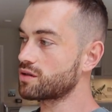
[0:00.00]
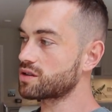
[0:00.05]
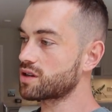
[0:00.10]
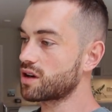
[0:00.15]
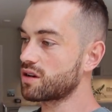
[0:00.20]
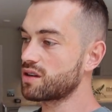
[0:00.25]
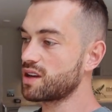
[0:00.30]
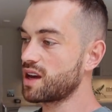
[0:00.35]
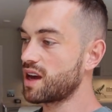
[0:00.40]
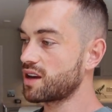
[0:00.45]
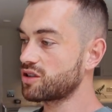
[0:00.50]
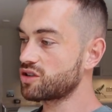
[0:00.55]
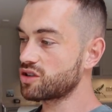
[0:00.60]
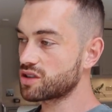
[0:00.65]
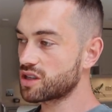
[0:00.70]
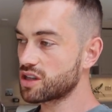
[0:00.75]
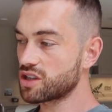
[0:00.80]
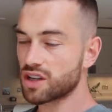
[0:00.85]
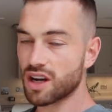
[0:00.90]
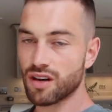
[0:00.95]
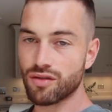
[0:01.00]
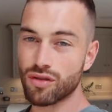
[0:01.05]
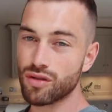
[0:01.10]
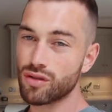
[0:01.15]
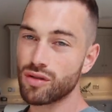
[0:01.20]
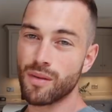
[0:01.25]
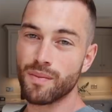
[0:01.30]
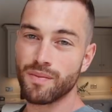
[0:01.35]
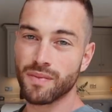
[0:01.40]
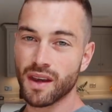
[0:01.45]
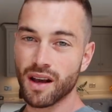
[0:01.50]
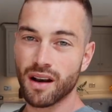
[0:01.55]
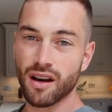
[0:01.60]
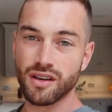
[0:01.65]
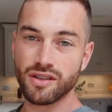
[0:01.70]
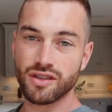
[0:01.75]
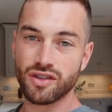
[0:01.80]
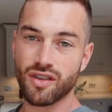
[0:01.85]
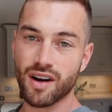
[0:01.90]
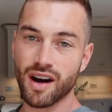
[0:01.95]
So yeah, just in general,
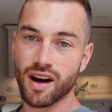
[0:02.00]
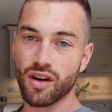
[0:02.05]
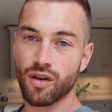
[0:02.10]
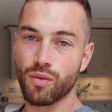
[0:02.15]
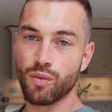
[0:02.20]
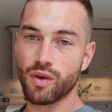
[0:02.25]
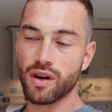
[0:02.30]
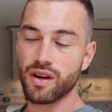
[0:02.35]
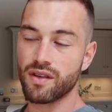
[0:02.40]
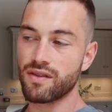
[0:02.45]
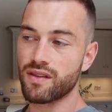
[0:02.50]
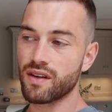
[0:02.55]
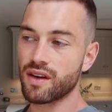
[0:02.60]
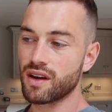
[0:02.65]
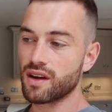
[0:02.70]
loads to crack on with,